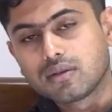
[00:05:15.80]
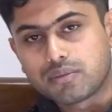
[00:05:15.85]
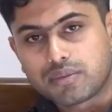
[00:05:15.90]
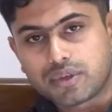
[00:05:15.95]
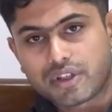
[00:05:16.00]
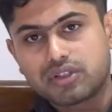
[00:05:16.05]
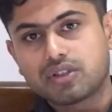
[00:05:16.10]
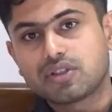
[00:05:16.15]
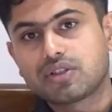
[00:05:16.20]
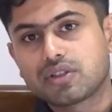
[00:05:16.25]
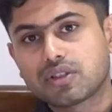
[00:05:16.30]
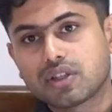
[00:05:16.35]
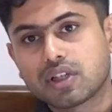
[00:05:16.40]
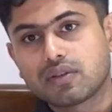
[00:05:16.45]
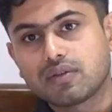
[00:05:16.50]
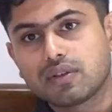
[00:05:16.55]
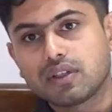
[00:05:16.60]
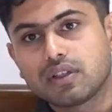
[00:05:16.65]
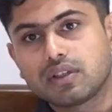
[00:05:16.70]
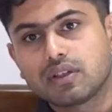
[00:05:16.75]
precision
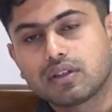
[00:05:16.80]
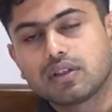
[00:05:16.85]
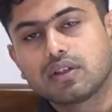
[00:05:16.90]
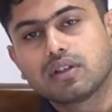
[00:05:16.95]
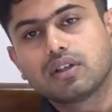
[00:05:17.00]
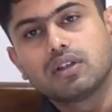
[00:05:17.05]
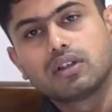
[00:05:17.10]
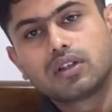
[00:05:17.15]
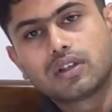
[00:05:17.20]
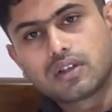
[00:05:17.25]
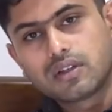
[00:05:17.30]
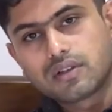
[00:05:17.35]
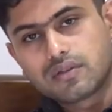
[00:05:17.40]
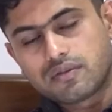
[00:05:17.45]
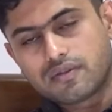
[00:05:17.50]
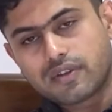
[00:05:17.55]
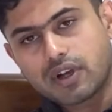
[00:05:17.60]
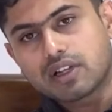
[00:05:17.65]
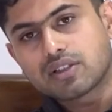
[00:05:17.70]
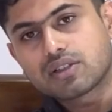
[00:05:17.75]
heavy,
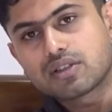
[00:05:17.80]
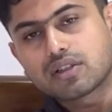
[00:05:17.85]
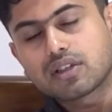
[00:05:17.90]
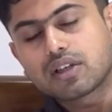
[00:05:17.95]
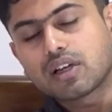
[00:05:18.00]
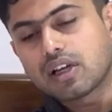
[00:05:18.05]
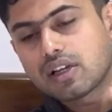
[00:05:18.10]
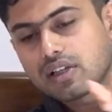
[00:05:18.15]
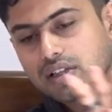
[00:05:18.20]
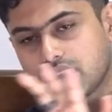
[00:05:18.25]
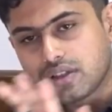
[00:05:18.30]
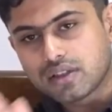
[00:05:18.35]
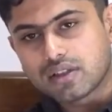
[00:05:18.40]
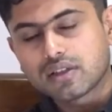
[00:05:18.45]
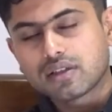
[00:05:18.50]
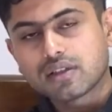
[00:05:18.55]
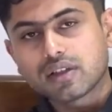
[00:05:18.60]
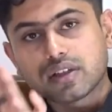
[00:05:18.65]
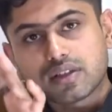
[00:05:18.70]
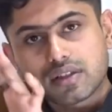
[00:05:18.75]
facts, and
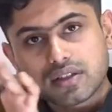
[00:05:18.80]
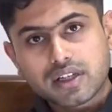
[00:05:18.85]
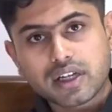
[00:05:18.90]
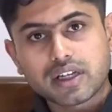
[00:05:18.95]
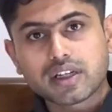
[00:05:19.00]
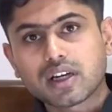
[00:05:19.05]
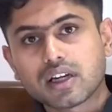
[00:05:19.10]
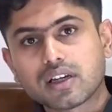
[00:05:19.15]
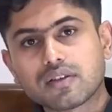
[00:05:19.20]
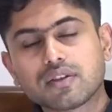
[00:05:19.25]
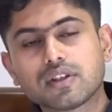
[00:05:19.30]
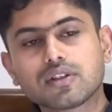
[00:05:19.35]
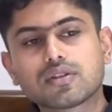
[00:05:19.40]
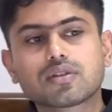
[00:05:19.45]
here it's data heavy.